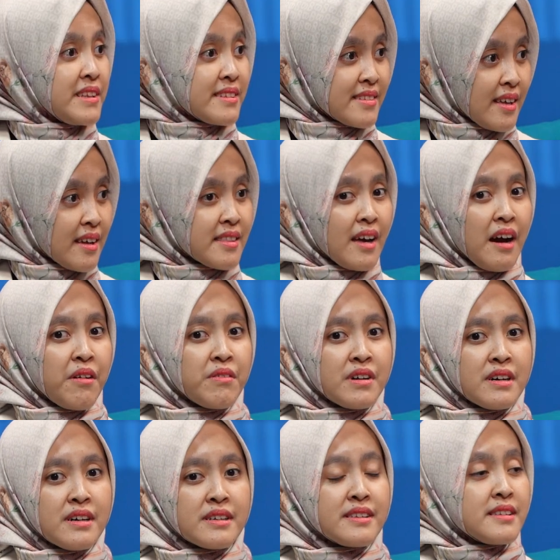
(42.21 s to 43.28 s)
start
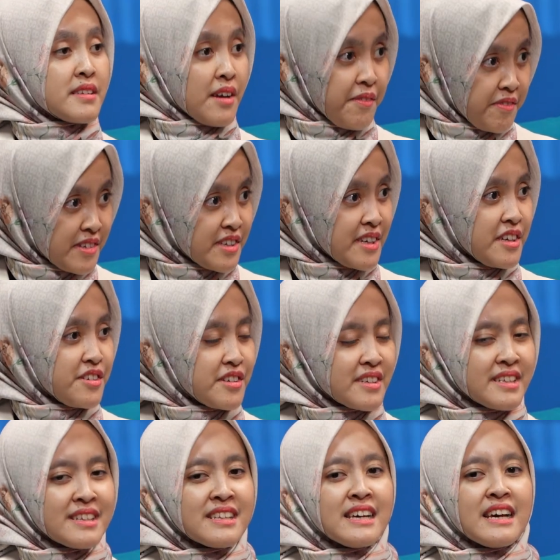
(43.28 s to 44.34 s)
our
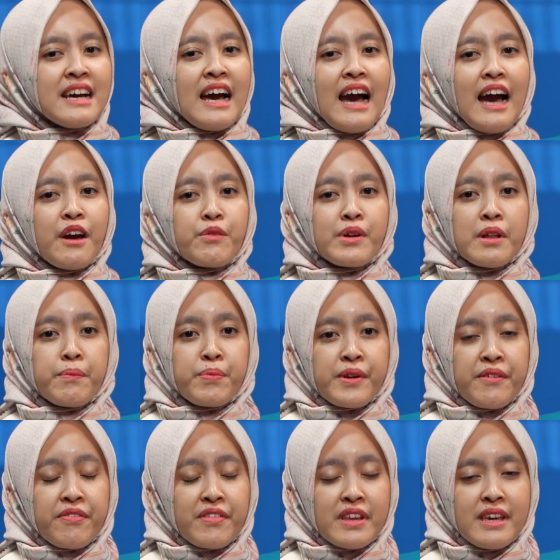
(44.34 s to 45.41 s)
conversation, I will
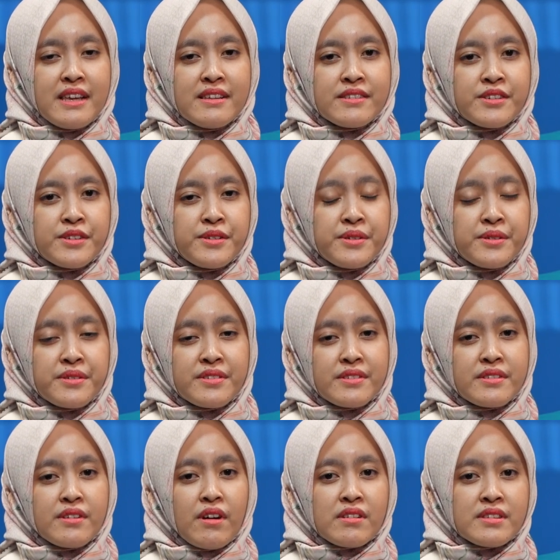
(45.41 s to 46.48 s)
briefly introduce
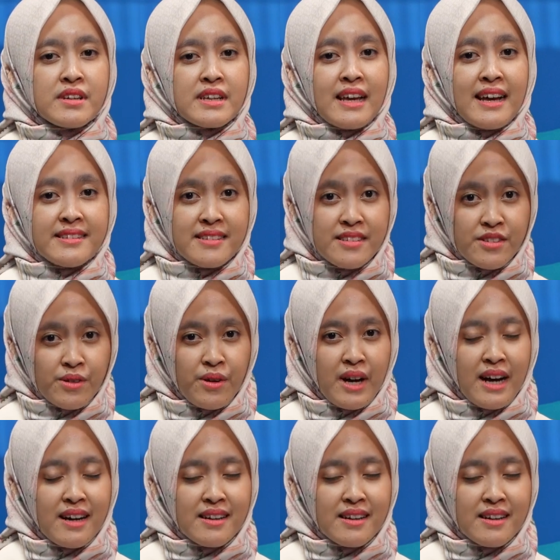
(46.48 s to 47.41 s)
Dr. Kazi Zohak.